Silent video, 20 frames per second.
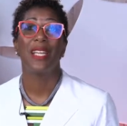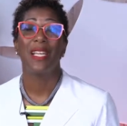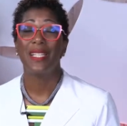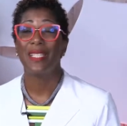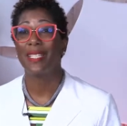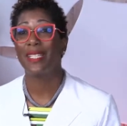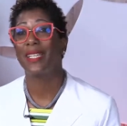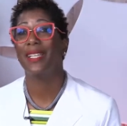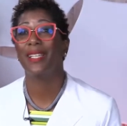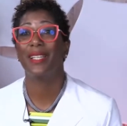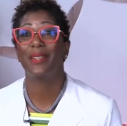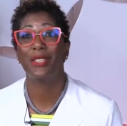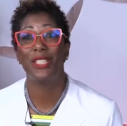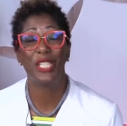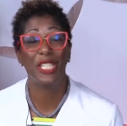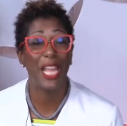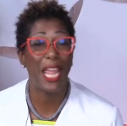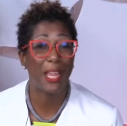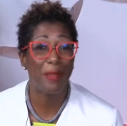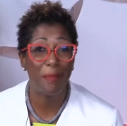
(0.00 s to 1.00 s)
to
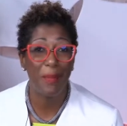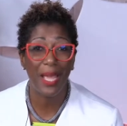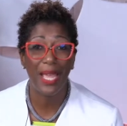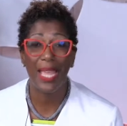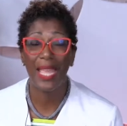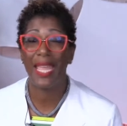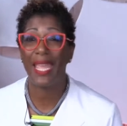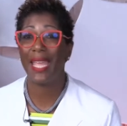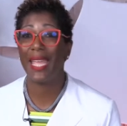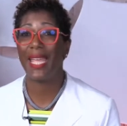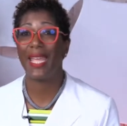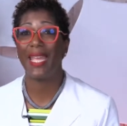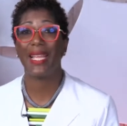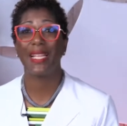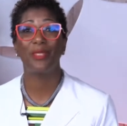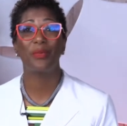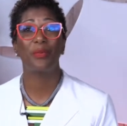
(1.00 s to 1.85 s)
shake my hand.